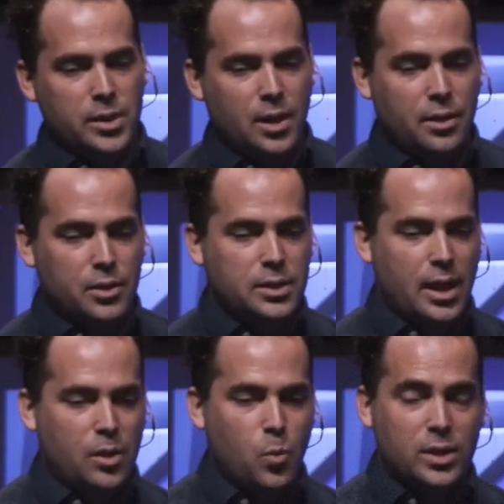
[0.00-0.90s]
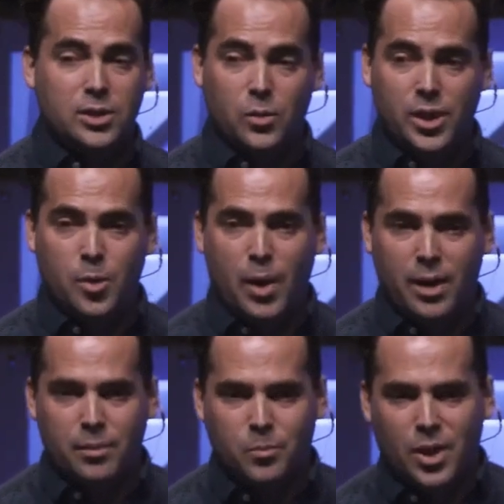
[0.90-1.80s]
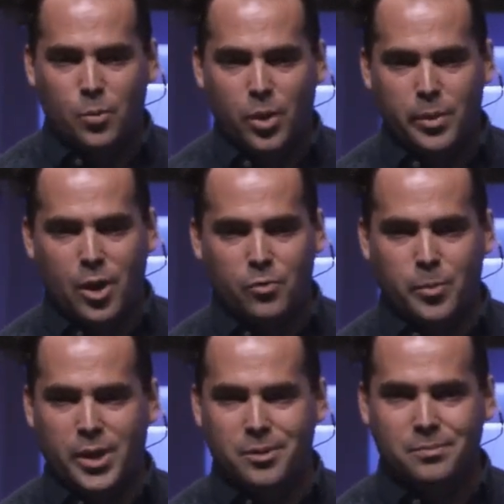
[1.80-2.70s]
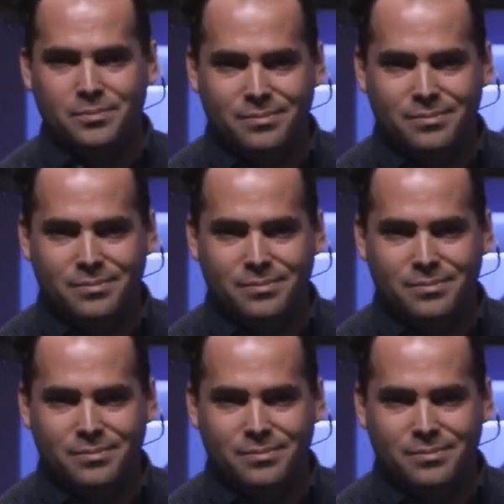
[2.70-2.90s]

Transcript: to understand what's so neat about it and where we go from here.